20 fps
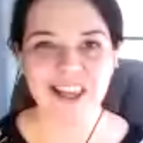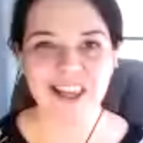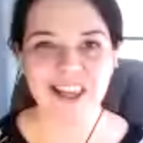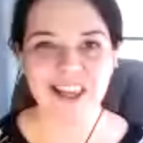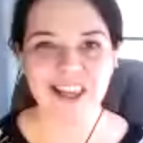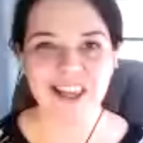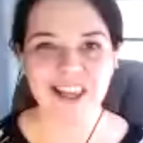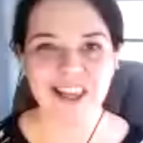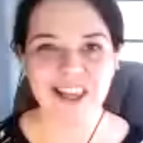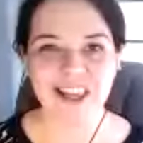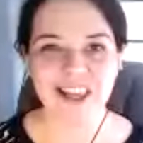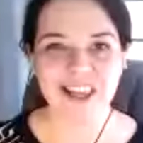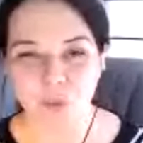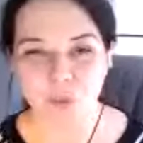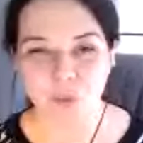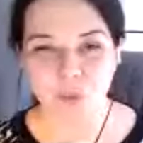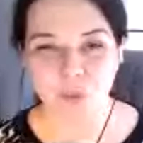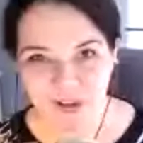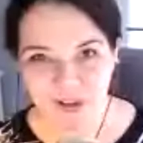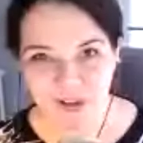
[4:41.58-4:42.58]
and
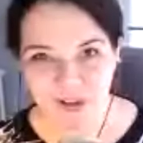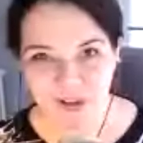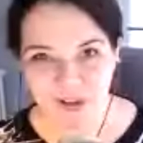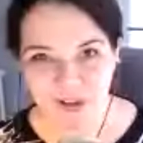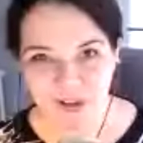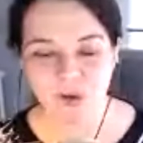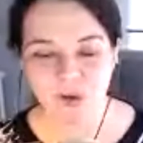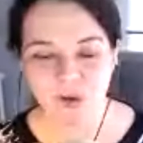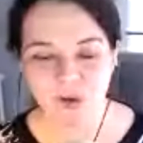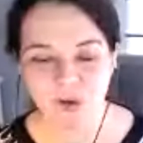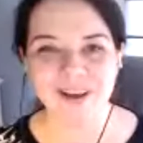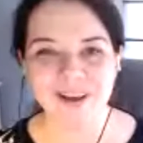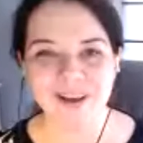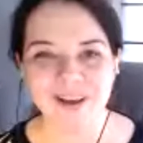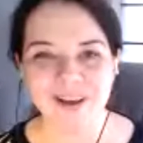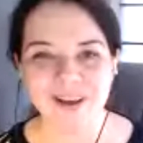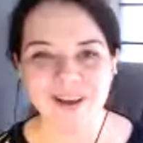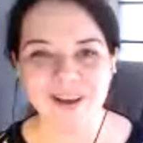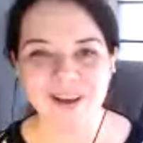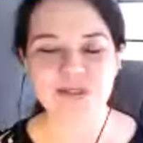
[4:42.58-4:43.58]
welcome
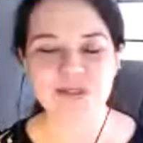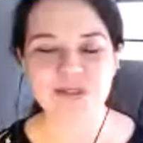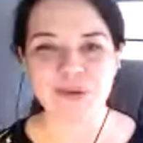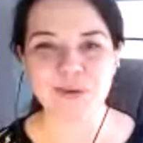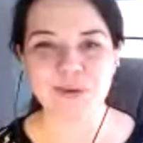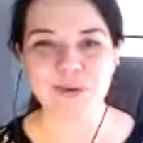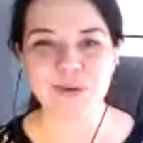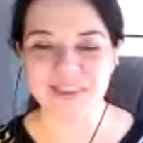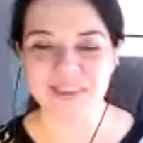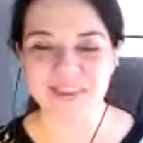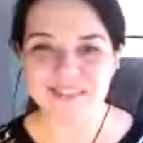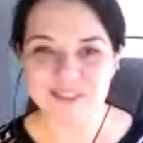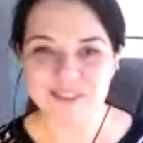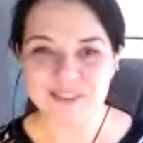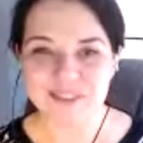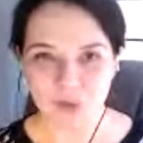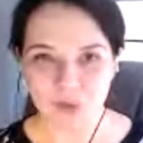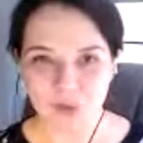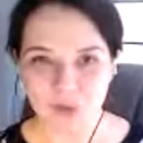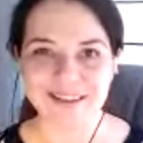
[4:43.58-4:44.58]
everyone to this
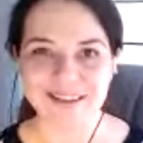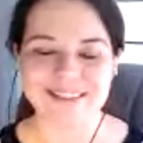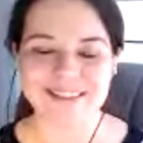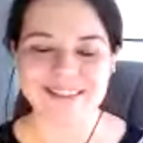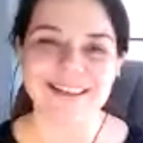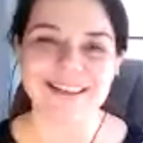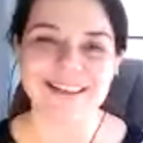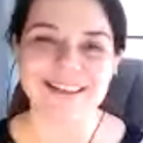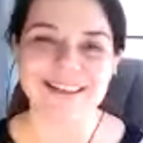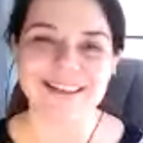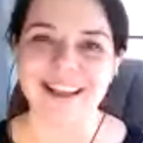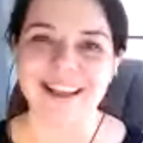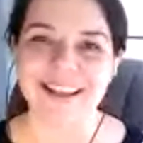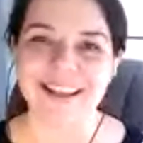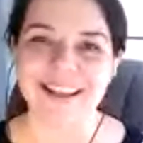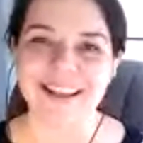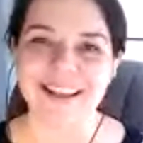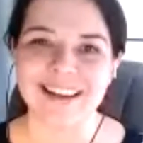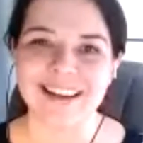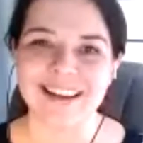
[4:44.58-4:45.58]
week's uh,
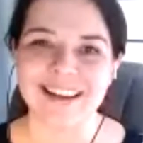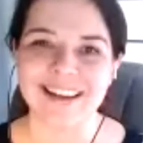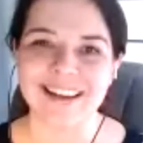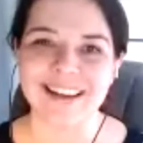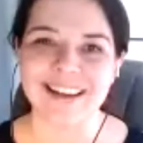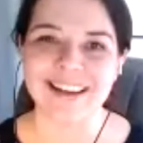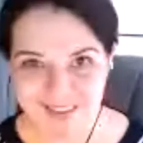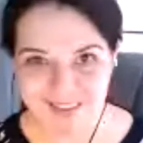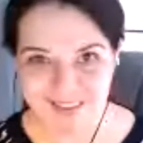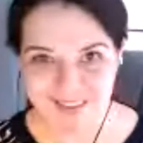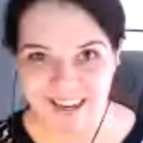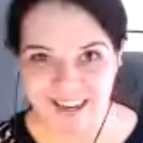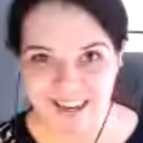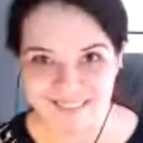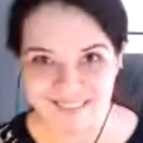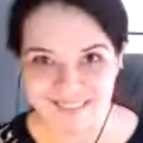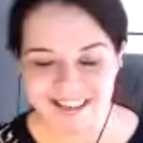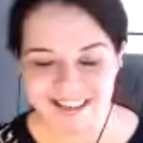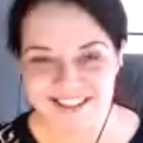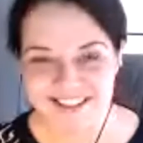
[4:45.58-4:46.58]
Inspiring
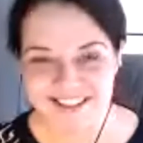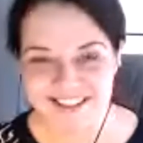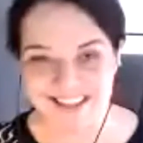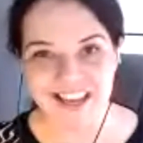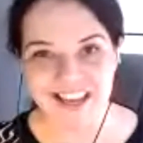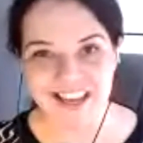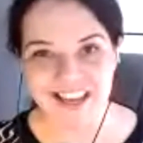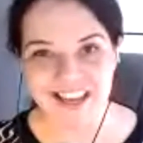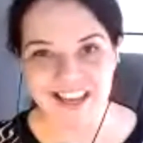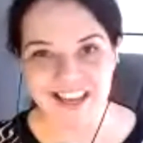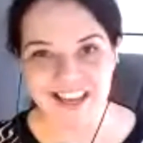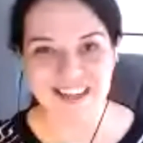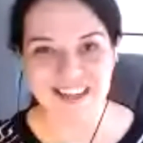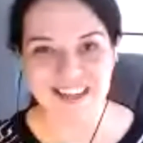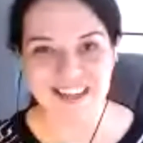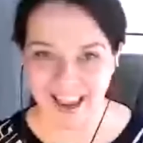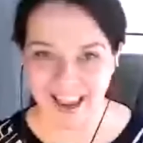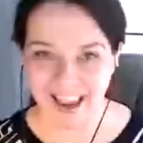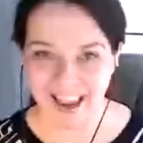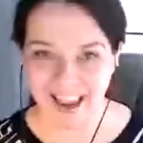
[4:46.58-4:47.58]
Science Education
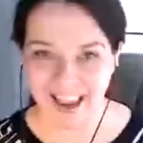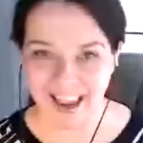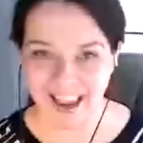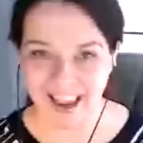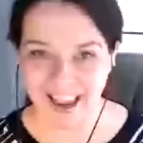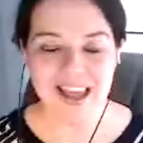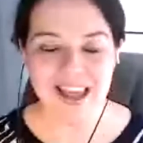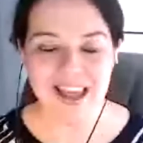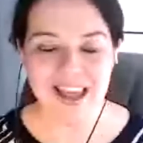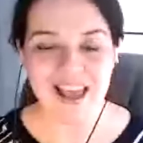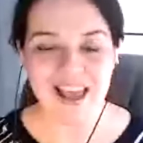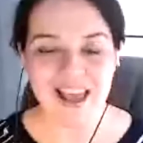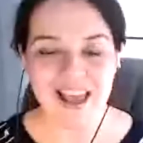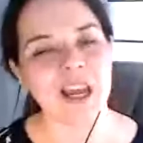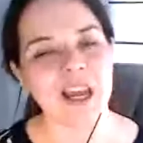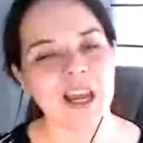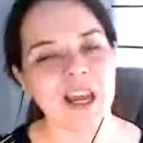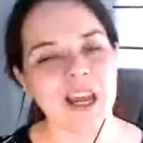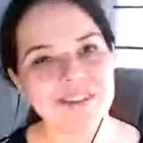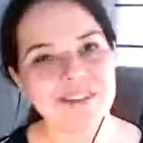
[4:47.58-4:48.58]
Hangout. My
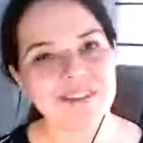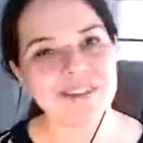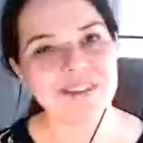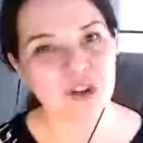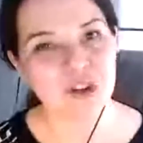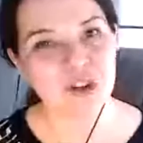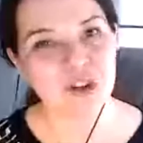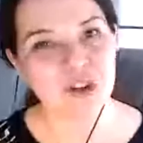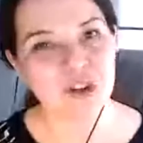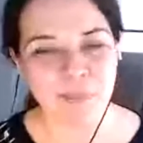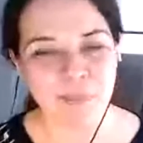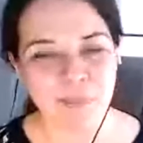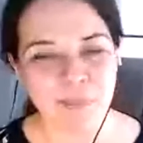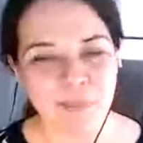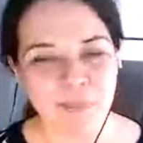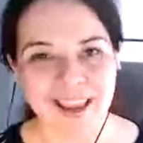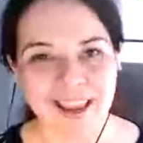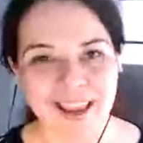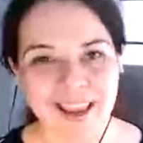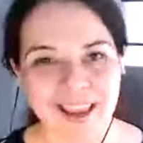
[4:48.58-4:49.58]
name is Dr. Pamela
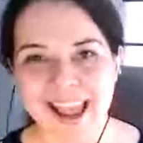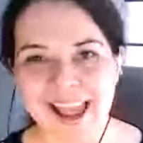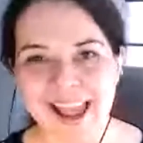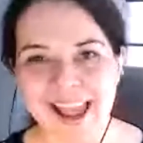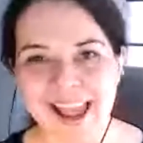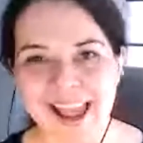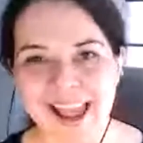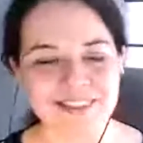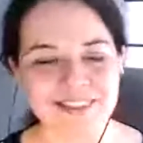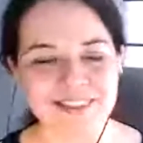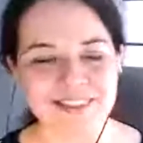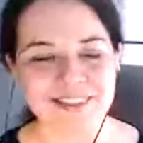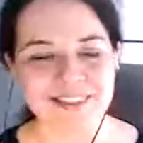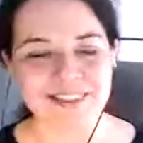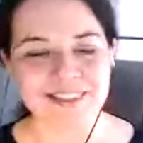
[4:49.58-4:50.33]
Gay, and